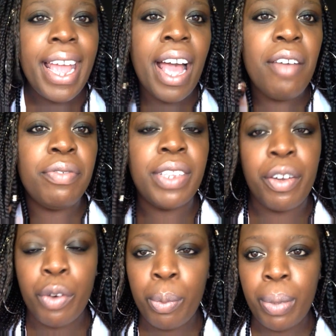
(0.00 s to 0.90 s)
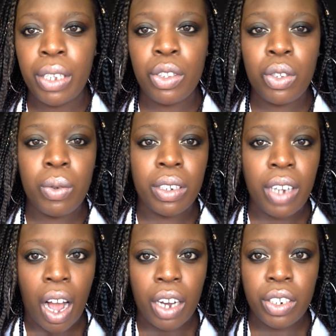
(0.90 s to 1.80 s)
I have never been to a
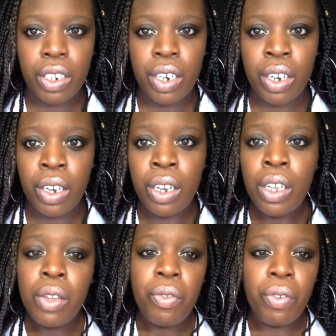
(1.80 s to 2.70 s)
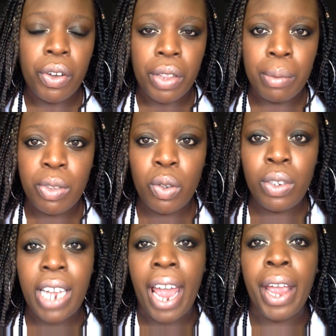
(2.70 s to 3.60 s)
doctor for them to
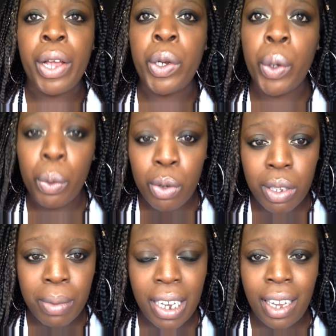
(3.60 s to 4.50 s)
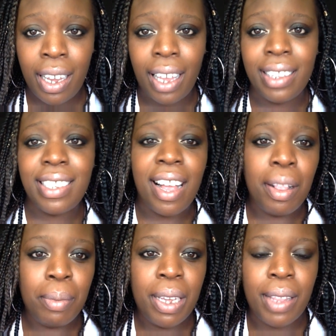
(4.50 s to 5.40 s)
diagnose me and
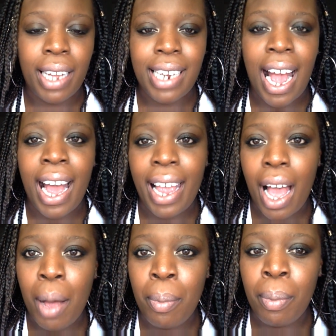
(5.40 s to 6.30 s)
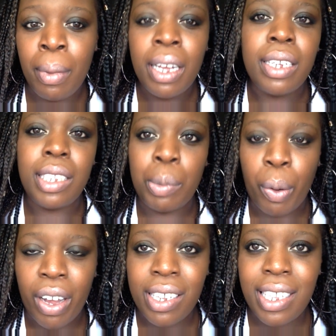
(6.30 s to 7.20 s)
tell me that I am
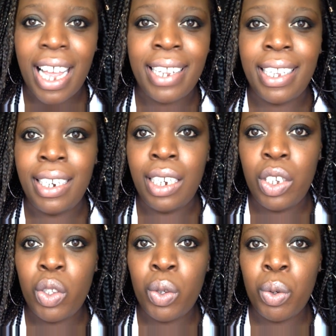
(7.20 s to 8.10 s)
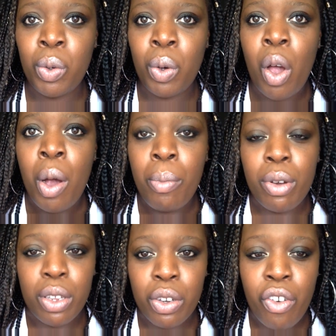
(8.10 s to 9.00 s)
depressed and they need to
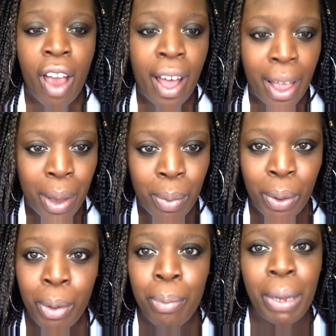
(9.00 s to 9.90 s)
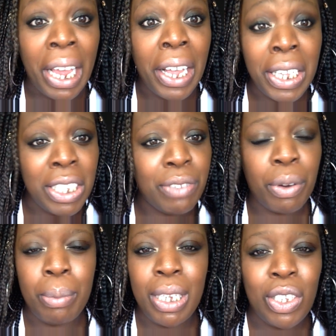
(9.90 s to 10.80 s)
prescribe pills
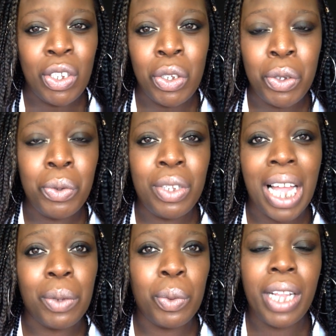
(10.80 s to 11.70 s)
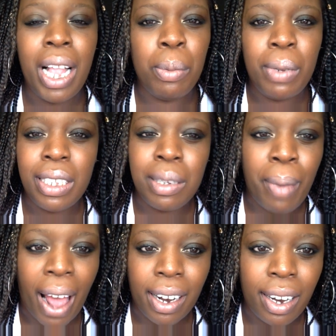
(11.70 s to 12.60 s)
for me to use that will help me to
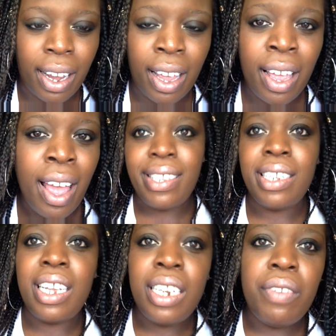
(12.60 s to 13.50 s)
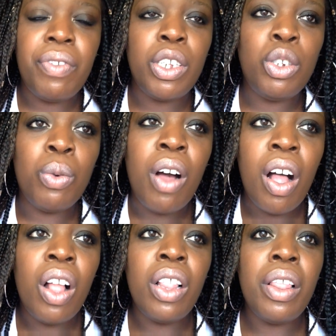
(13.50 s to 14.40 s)
battle it. As an
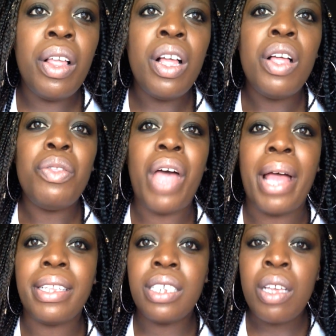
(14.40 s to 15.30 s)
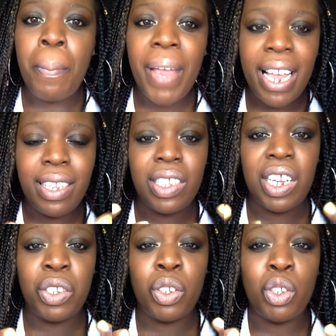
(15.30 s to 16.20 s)
individual that pays
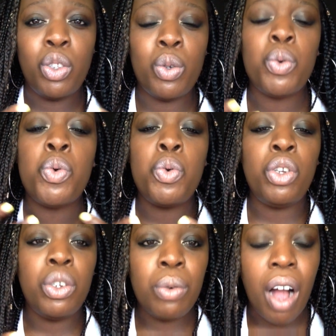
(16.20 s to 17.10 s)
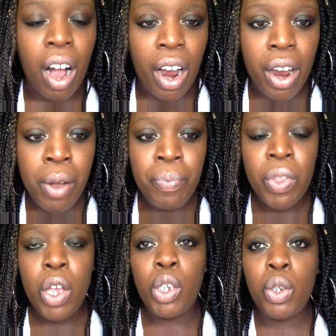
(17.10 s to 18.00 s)
attention to who you are,
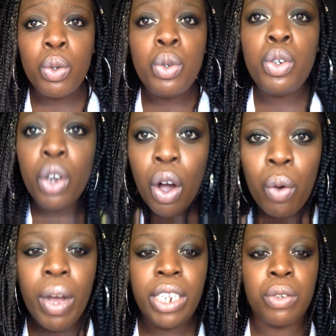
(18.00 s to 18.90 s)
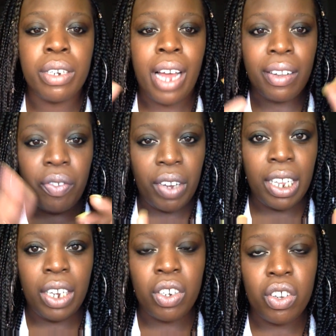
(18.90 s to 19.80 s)
you know when you're not
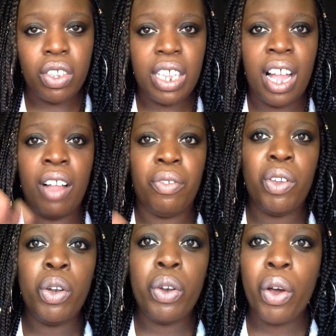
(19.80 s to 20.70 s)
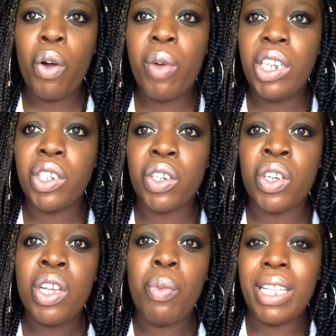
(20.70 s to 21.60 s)
feeling yourself. You know
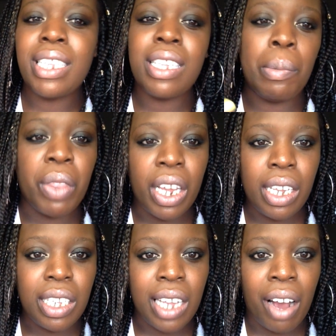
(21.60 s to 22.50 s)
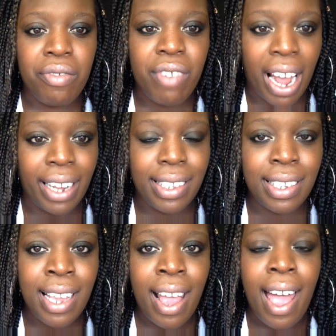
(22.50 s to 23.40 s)
when something is not
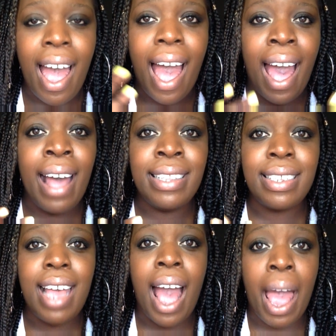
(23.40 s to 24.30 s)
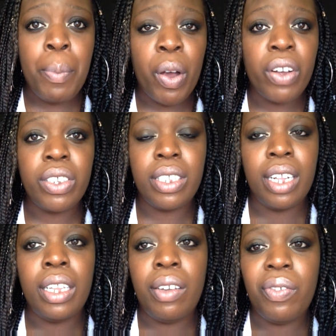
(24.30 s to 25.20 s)
right. And I
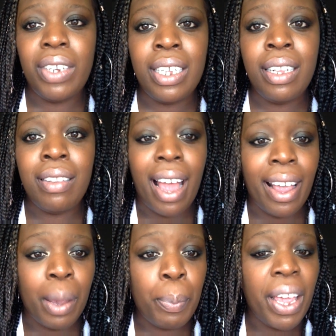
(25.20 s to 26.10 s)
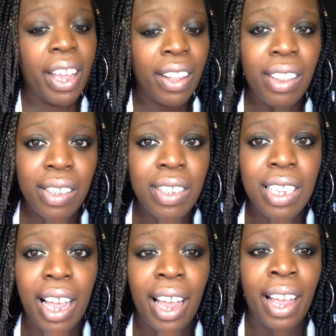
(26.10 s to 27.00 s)
personally feel like pills
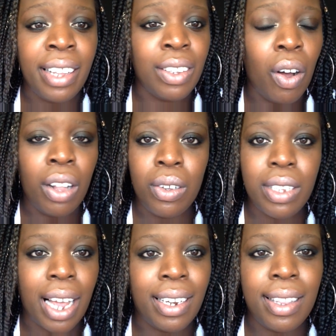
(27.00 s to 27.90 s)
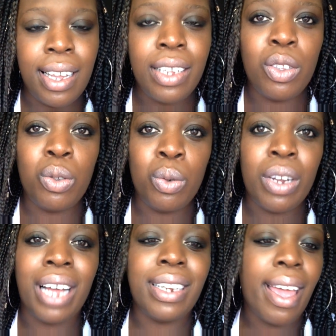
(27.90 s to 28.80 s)
and all those kind of things do
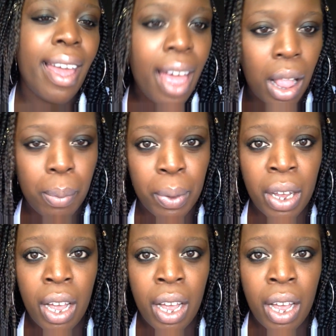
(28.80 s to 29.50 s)
not help